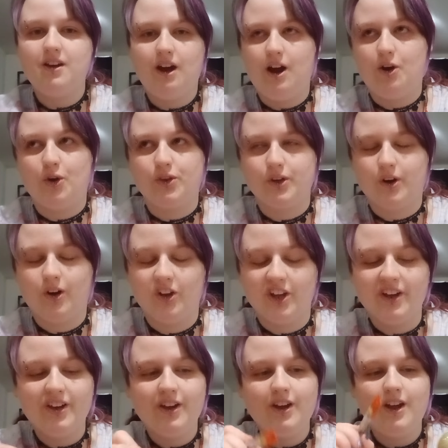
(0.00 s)
I don't know what to call
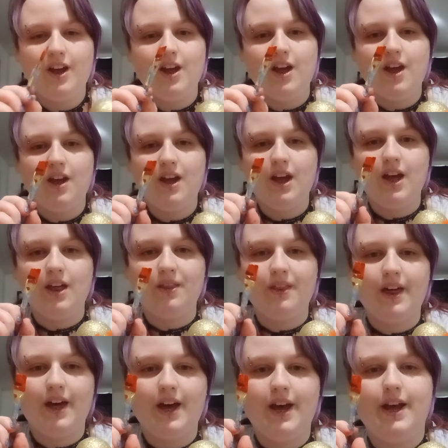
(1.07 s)
it. And
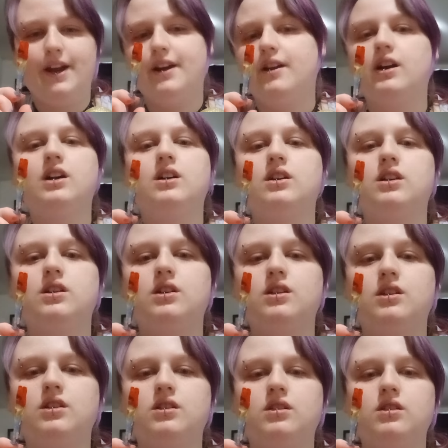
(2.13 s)
then
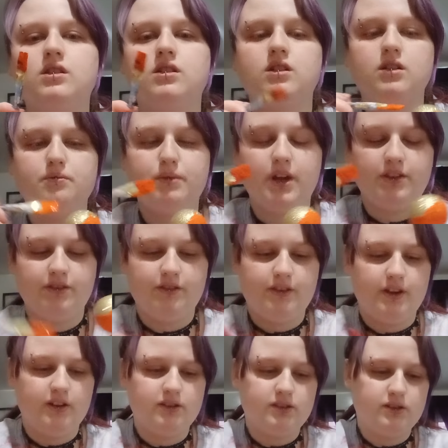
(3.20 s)
paint
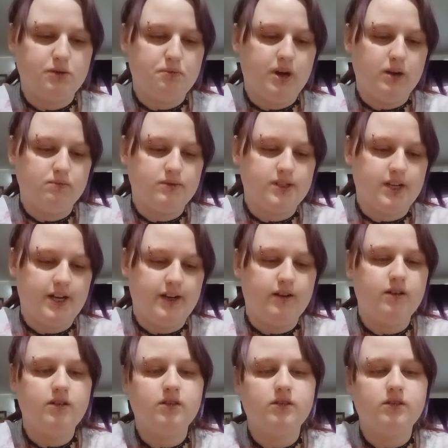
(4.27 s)
this, the bottom side.